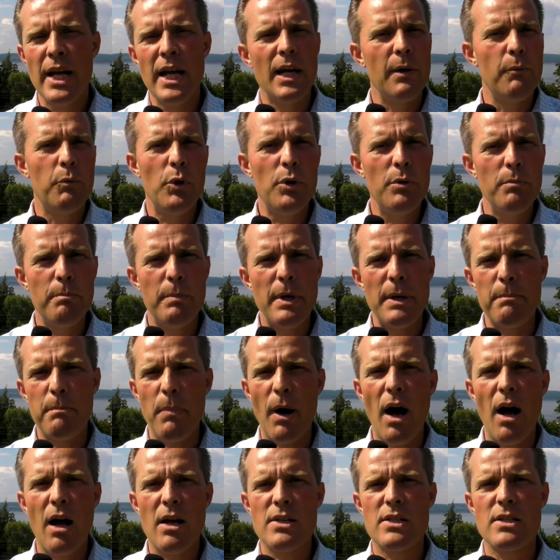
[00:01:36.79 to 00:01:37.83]
it wouldn't be
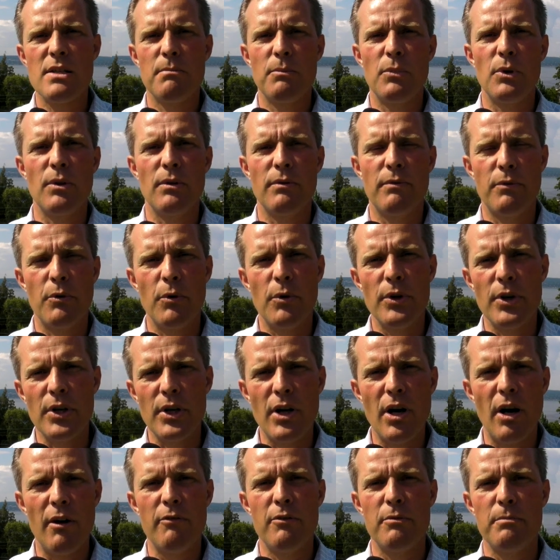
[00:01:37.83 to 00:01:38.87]
possible for the
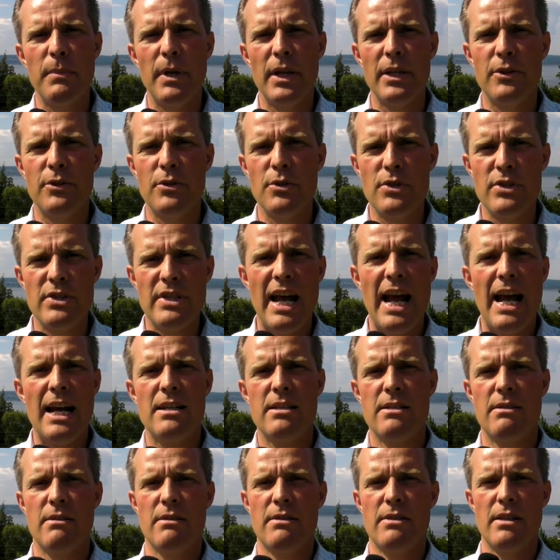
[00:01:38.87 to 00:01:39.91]
government to
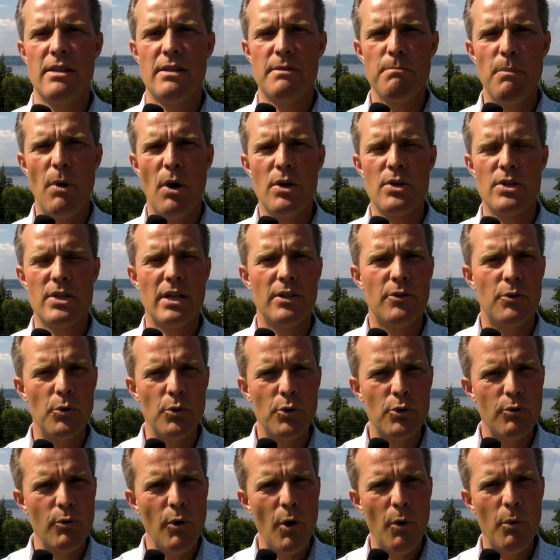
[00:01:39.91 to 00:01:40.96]
tax us as much and to
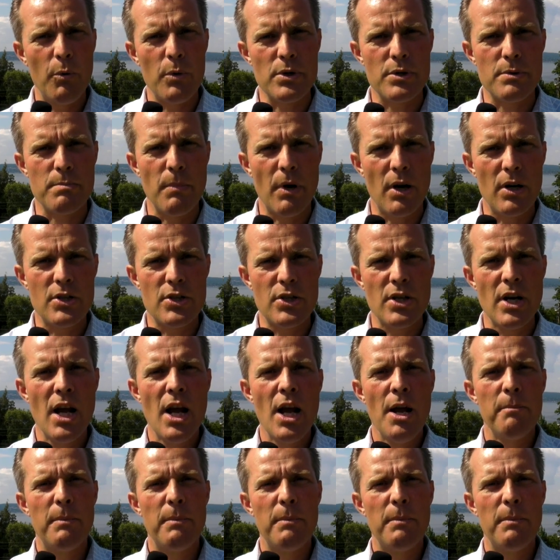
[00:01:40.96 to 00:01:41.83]
grow as much,